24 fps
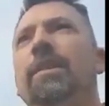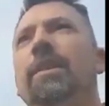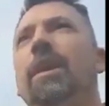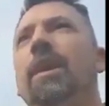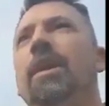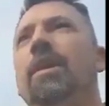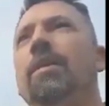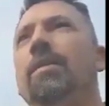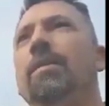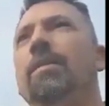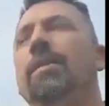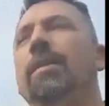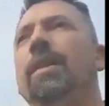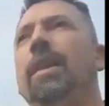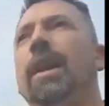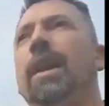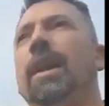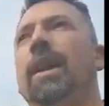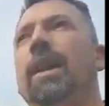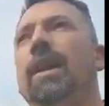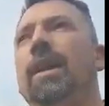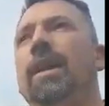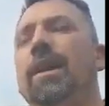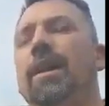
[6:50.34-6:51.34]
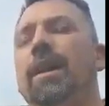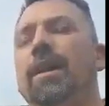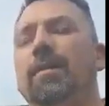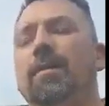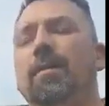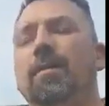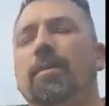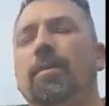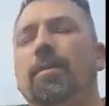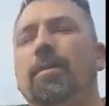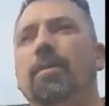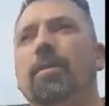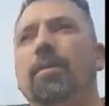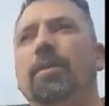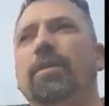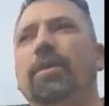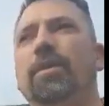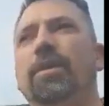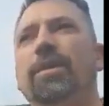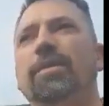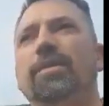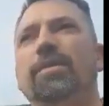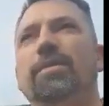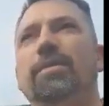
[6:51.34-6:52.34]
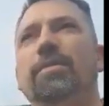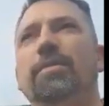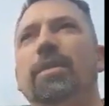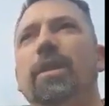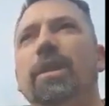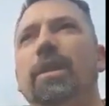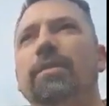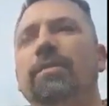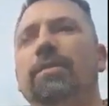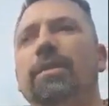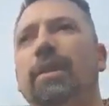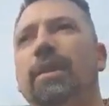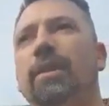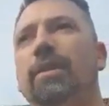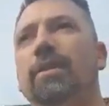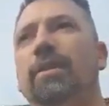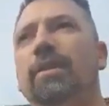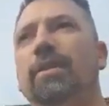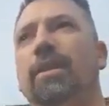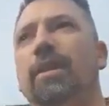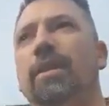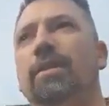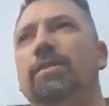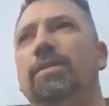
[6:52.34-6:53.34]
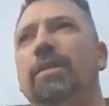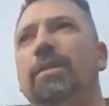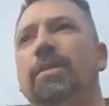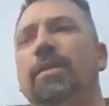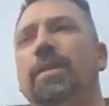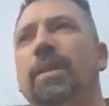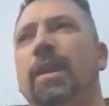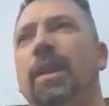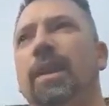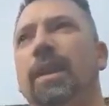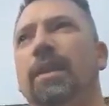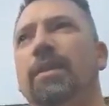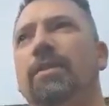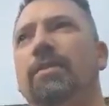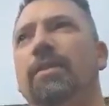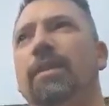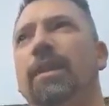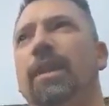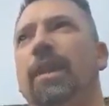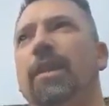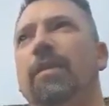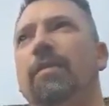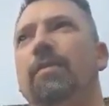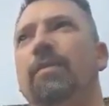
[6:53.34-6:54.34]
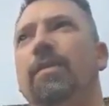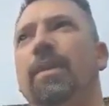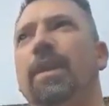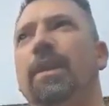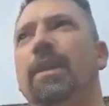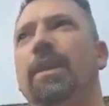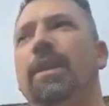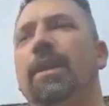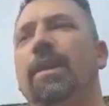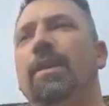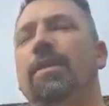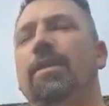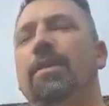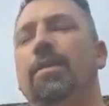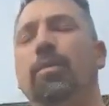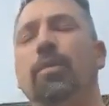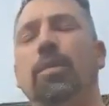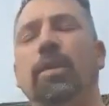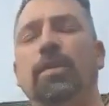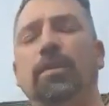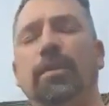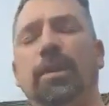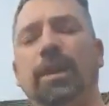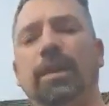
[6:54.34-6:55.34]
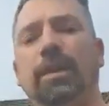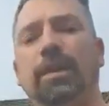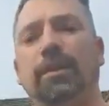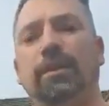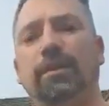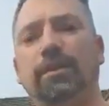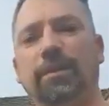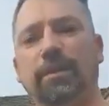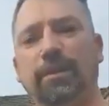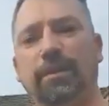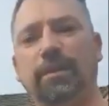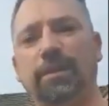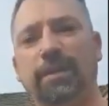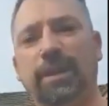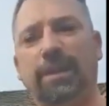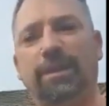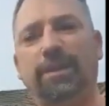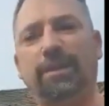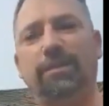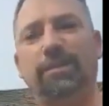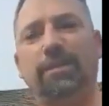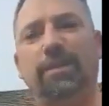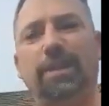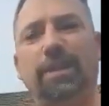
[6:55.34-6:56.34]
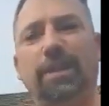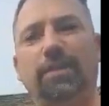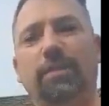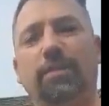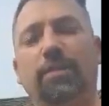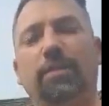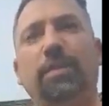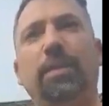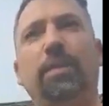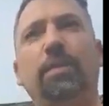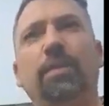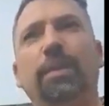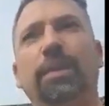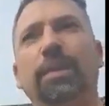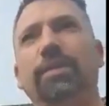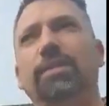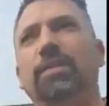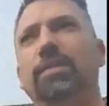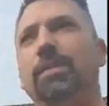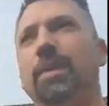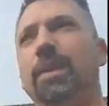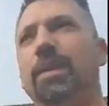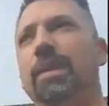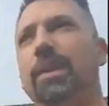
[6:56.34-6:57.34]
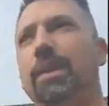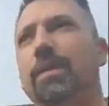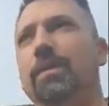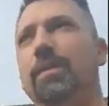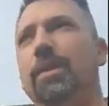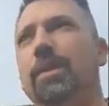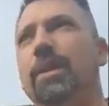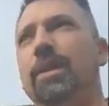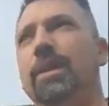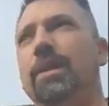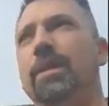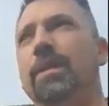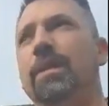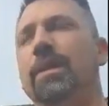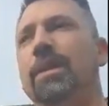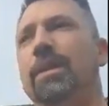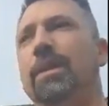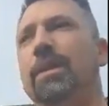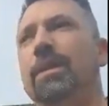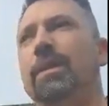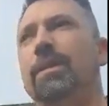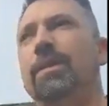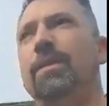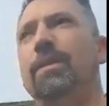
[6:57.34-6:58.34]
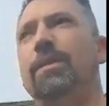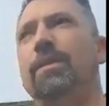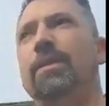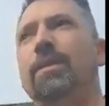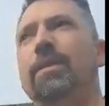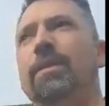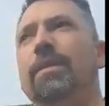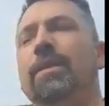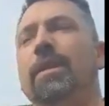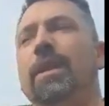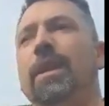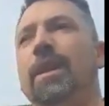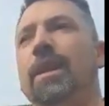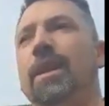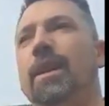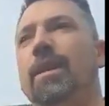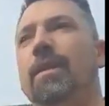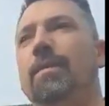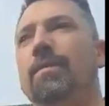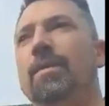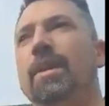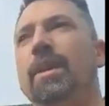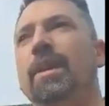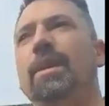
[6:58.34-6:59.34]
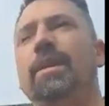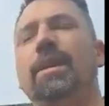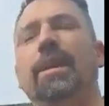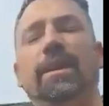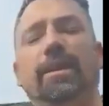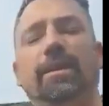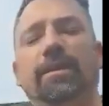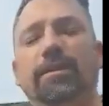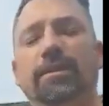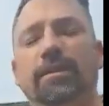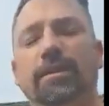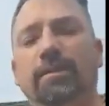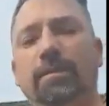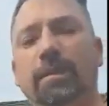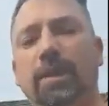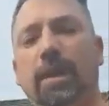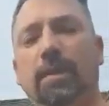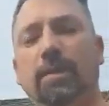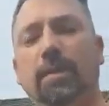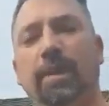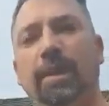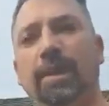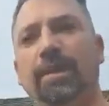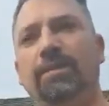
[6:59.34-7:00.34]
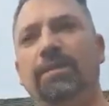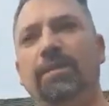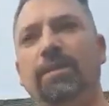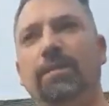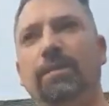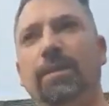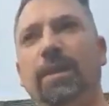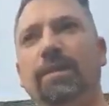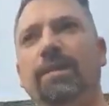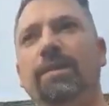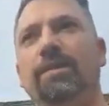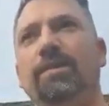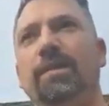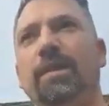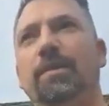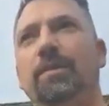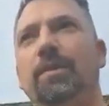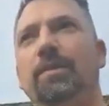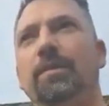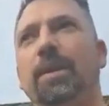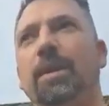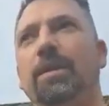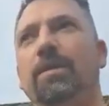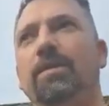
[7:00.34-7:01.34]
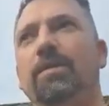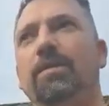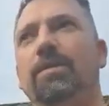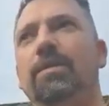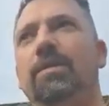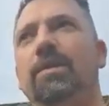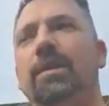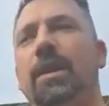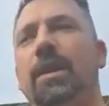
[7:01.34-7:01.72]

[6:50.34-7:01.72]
hope that once this is all over, I do believe that many who won't be going on holiday this year will be wanting to spend their money on making their garden a better place to spend the summer months.